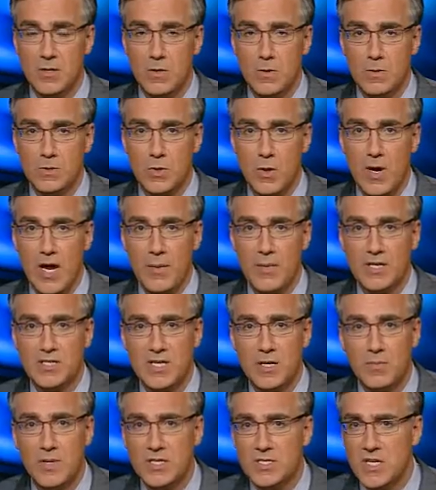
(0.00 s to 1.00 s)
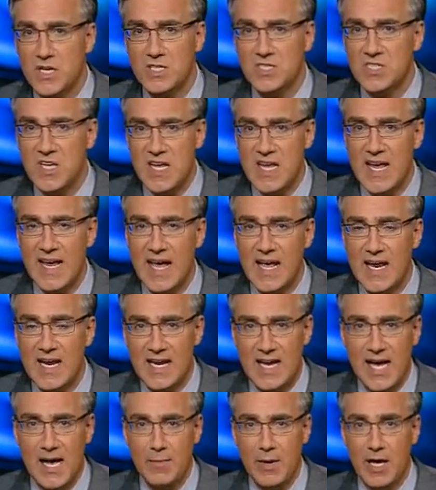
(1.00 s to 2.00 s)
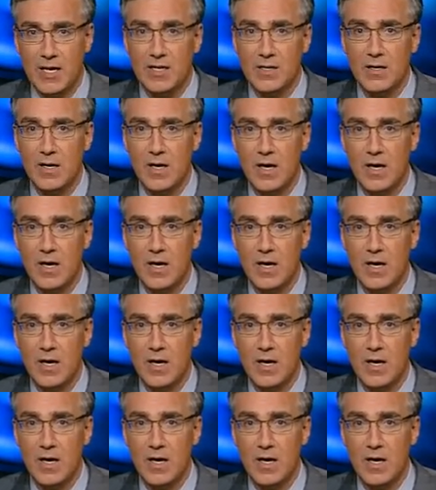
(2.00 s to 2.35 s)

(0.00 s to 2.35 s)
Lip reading: News or MSNBC seeking any comment.